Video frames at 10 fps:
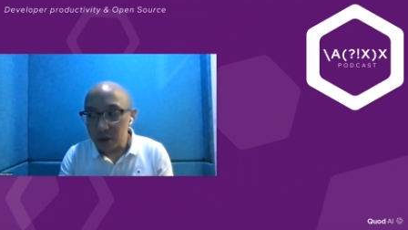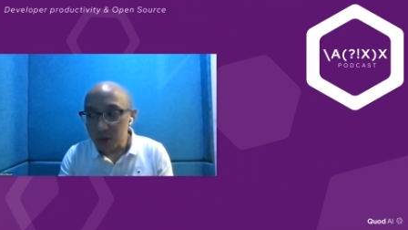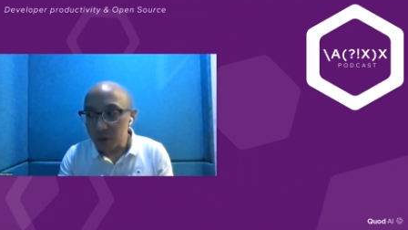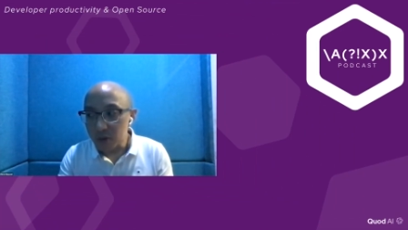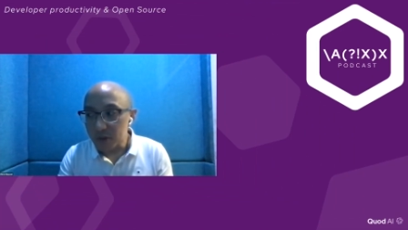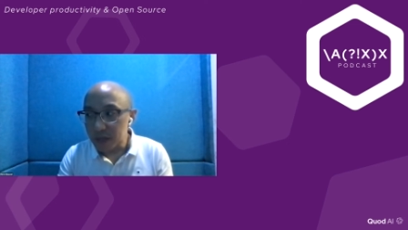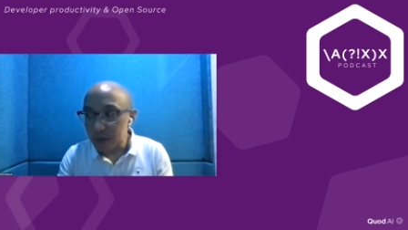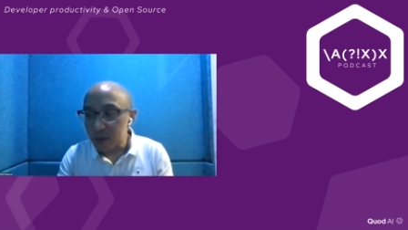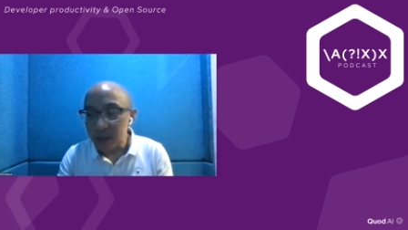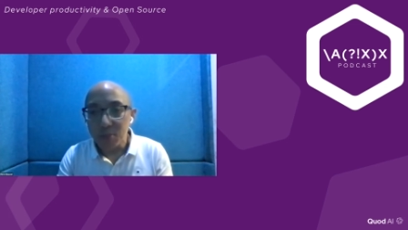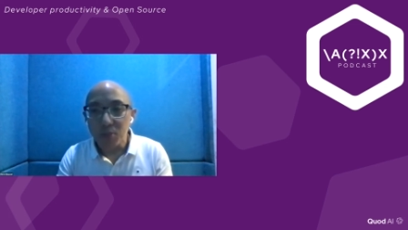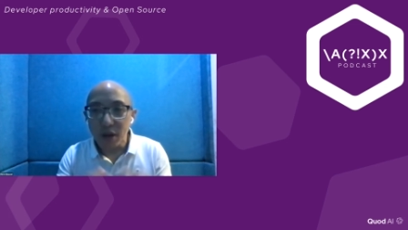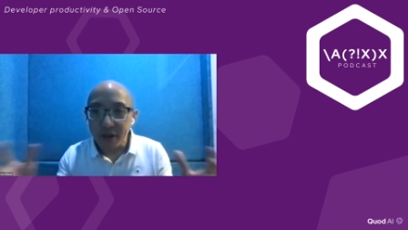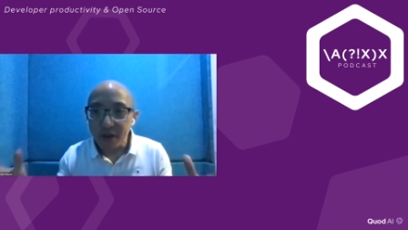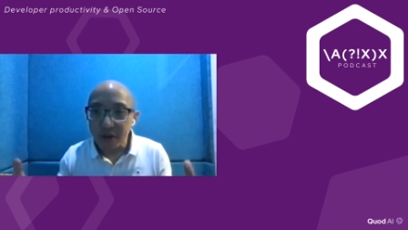sort of like really
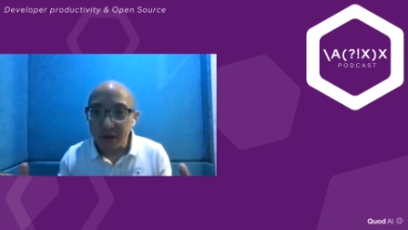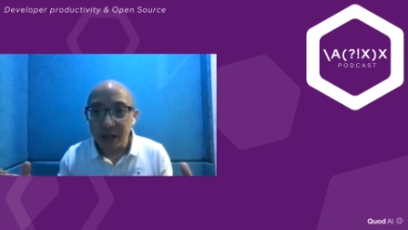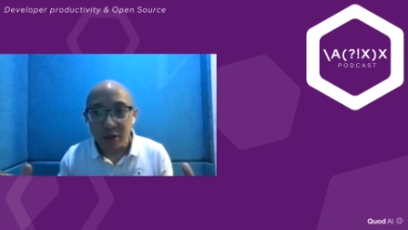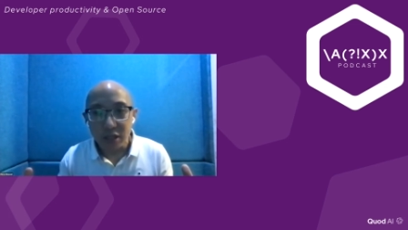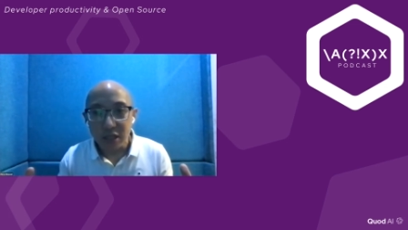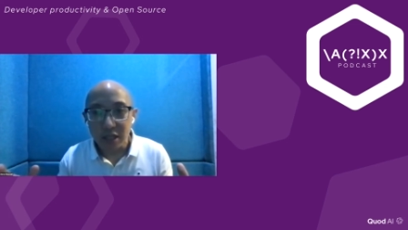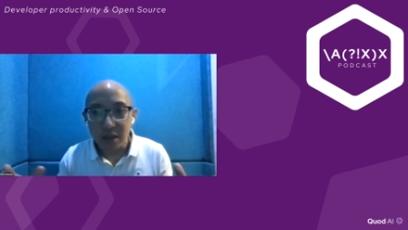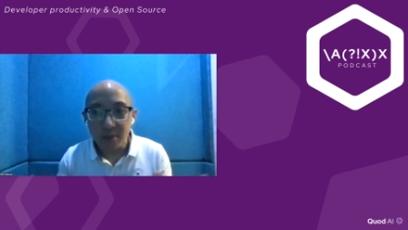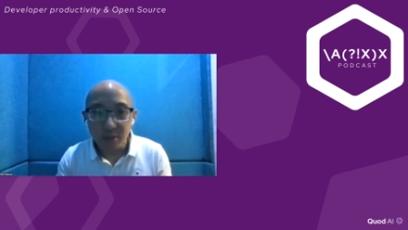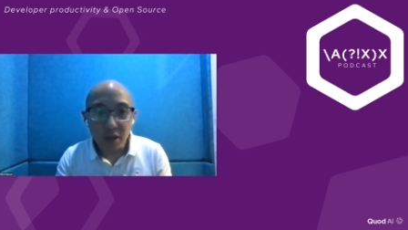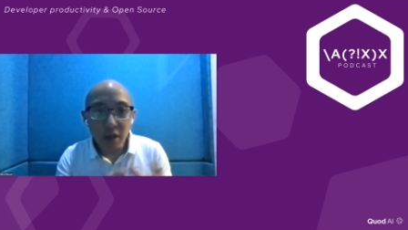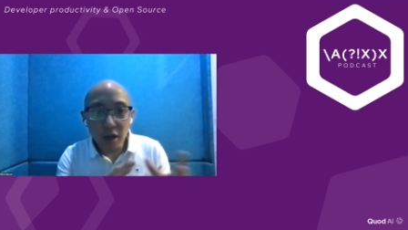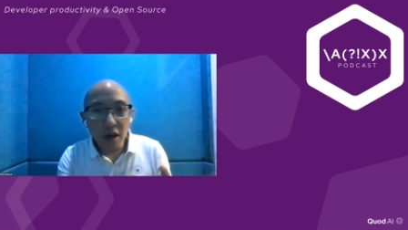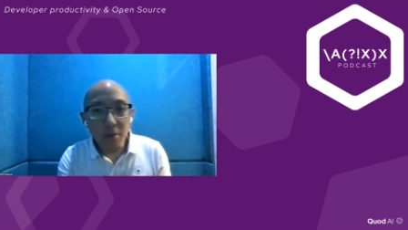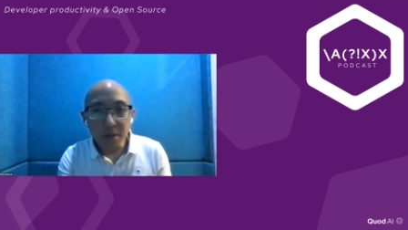breadth of ecosystem
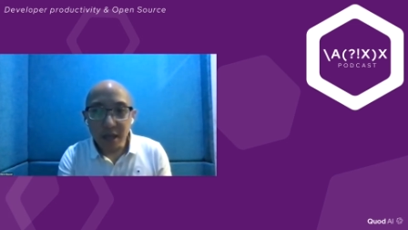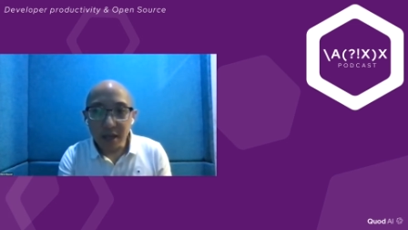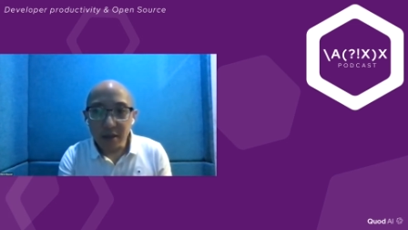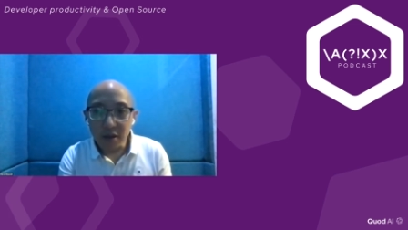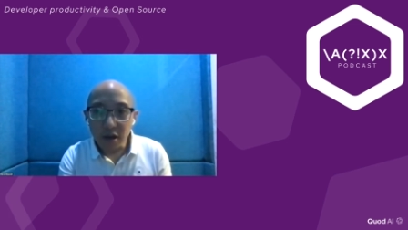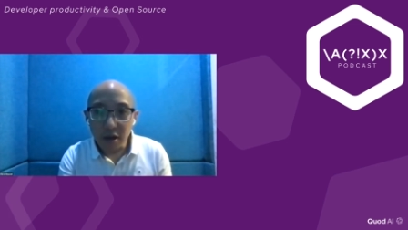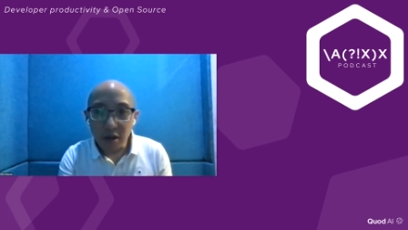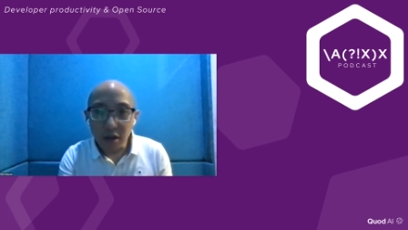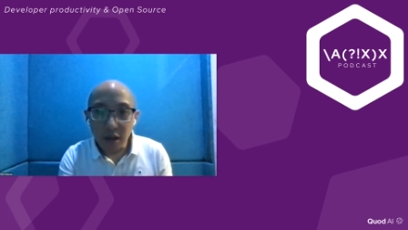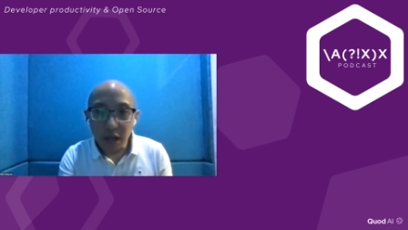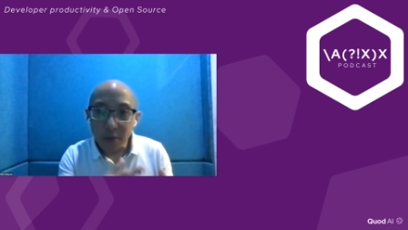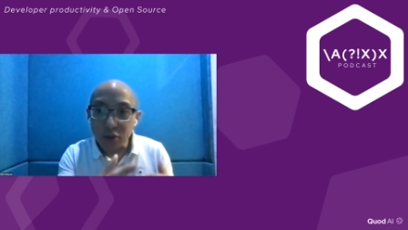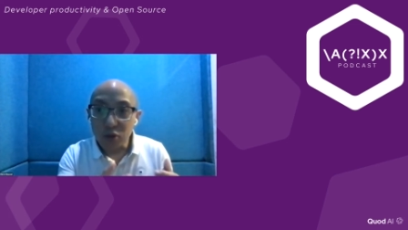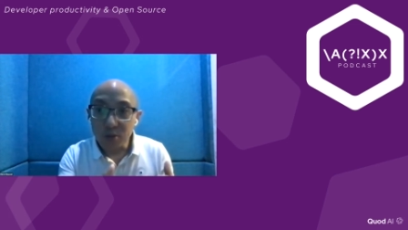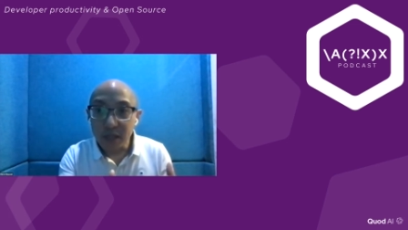being
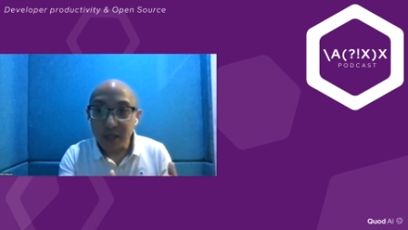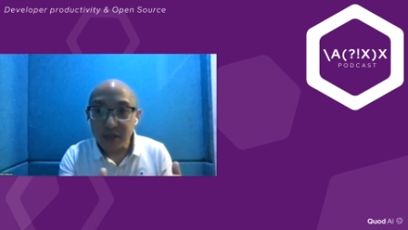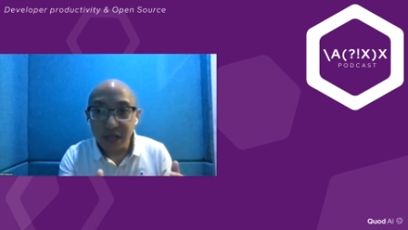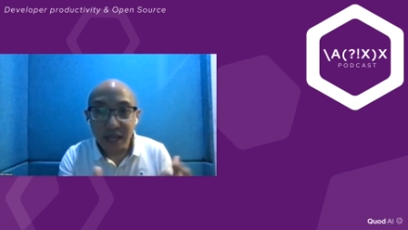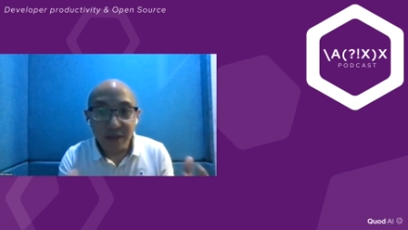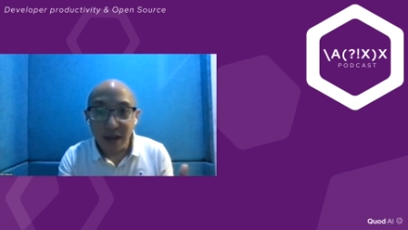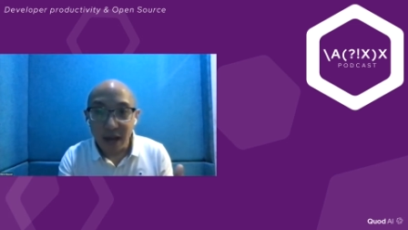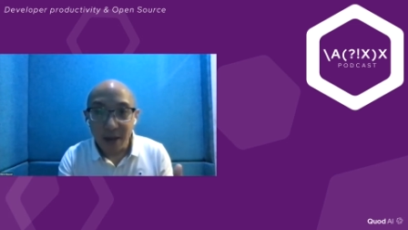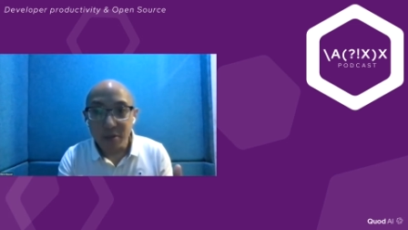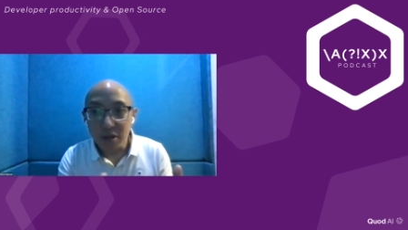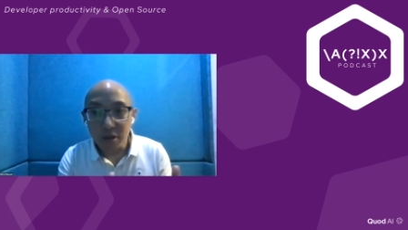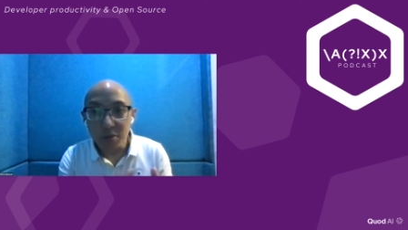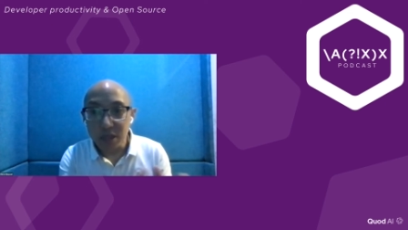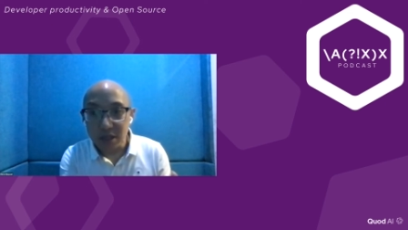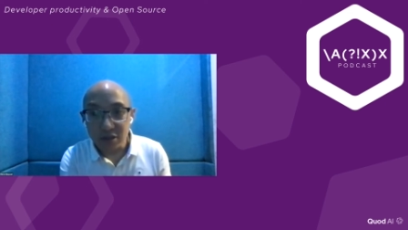able to build native apps
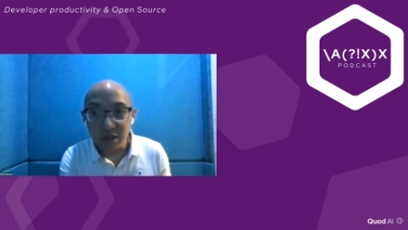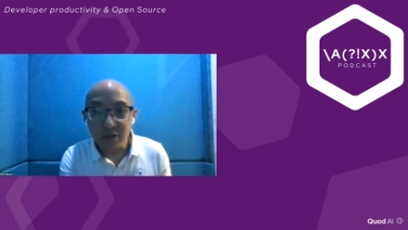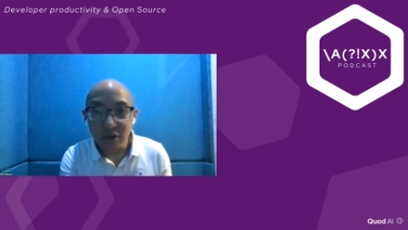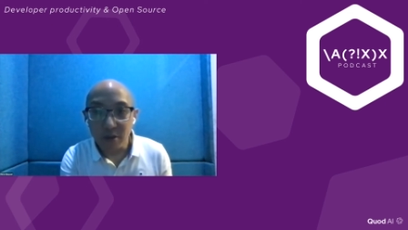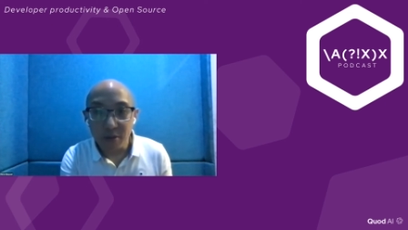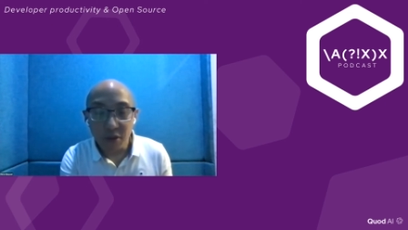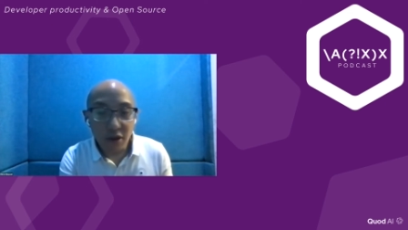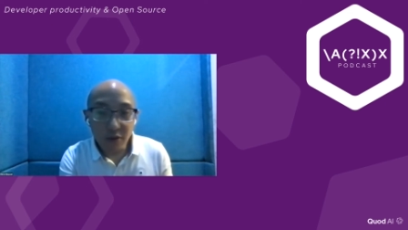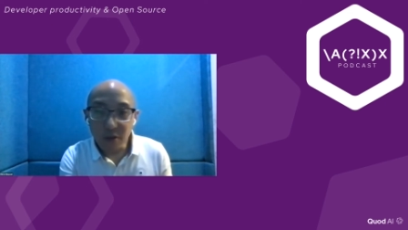potentially from